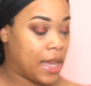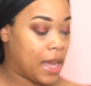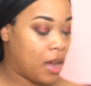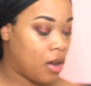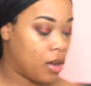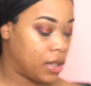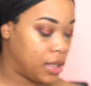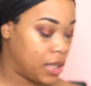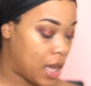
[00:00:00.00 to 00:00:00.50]

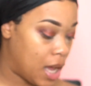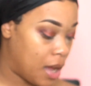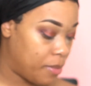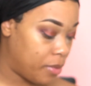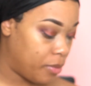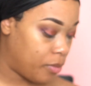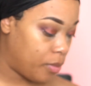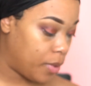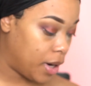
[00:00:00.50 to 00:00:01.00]
that on
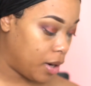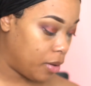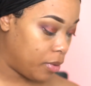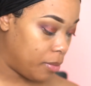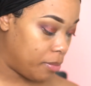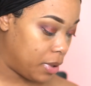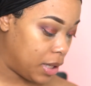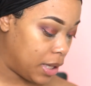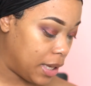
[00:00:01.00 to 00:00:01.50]
top of where
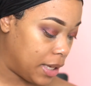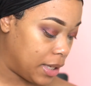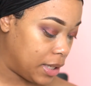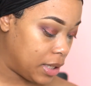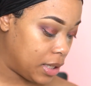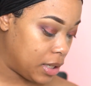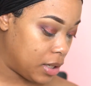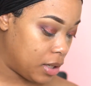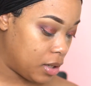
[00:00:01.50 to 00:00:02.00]
we
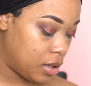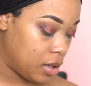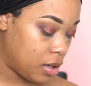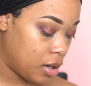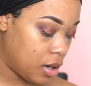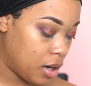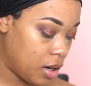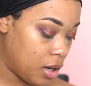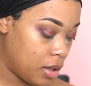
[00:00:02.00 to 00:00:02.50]
placed
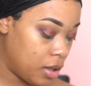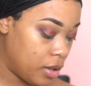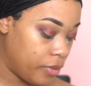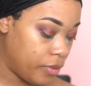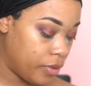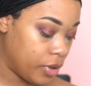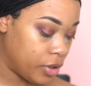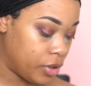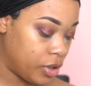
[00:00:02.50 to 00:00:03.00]
the
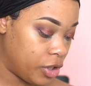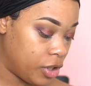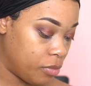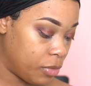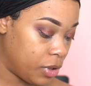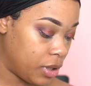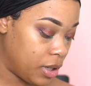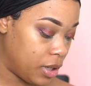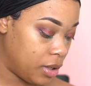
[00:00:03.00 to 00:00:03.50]
first
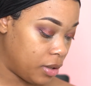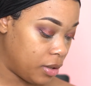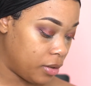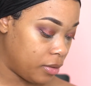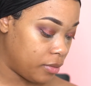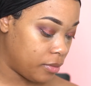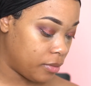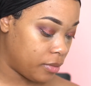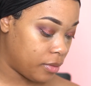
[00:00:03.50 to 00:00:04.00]
shimmer
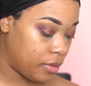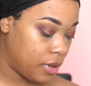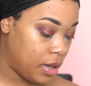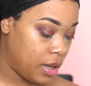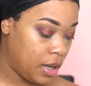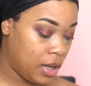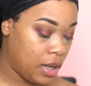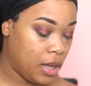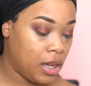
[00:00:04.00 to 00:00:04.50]
color.
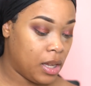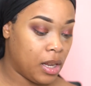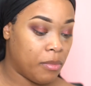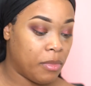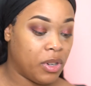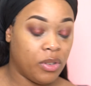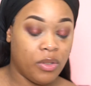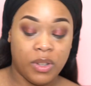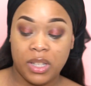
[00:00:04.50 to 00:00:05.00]
I'm
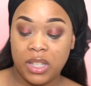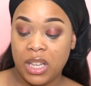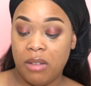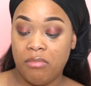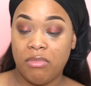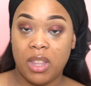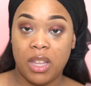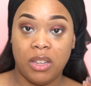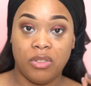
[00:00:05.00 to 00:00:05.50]
going to do the
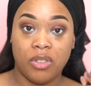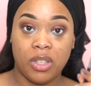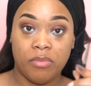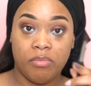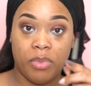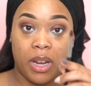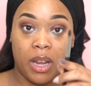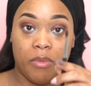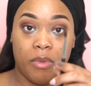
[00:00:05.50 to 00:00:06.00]
same thing,
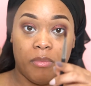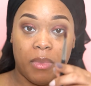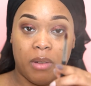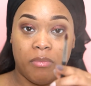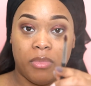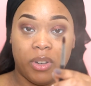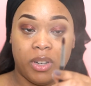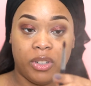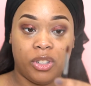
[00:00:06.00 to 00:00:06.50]
just spray it with
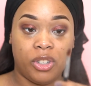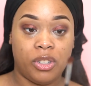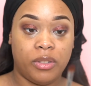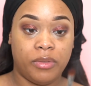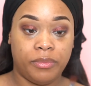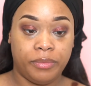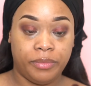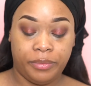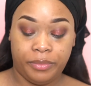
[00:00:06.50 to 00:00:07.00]
my brush.